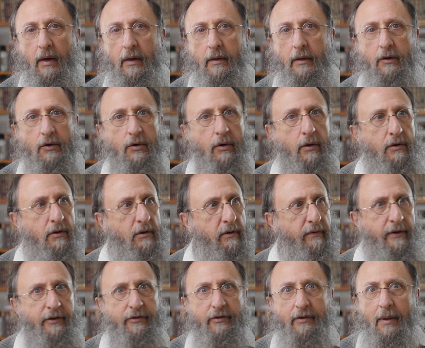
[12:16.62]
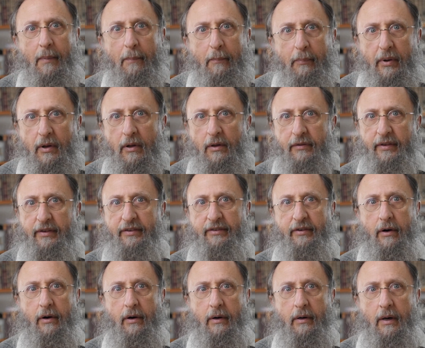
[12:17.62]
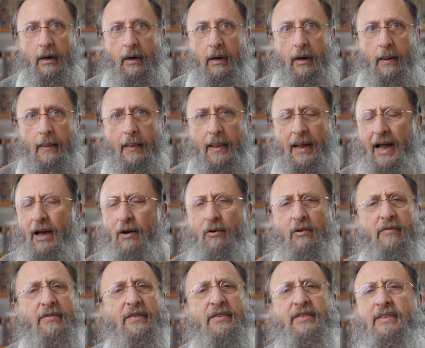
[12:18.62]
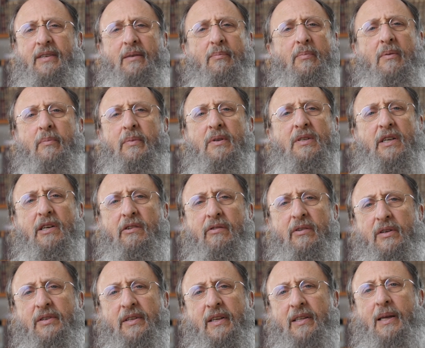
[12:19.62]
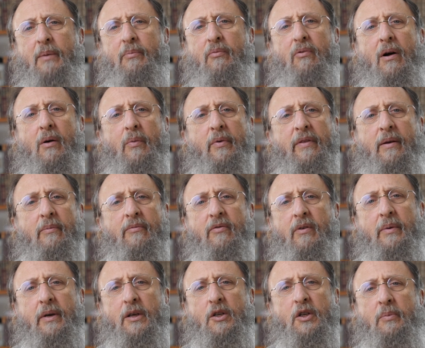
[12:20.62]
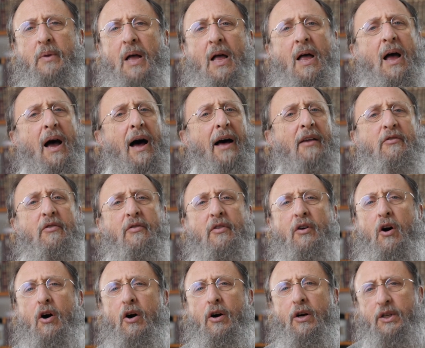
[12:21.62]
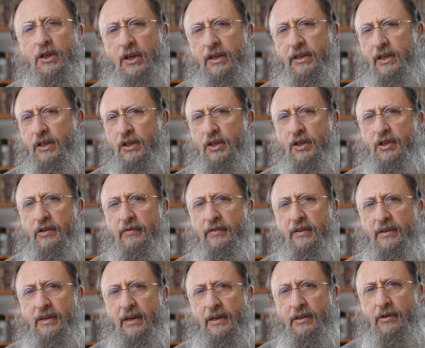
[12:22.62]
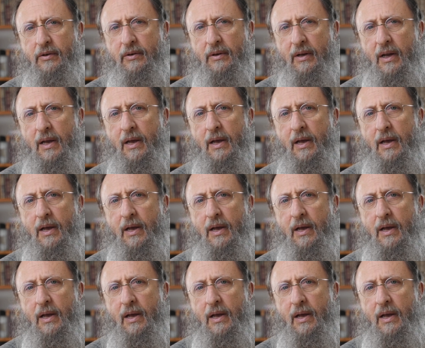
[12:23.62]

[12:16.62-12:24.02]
The children of Israel built this ark out of the simple materials that they brought with them from Egypt, under the harsh conditions of the desert.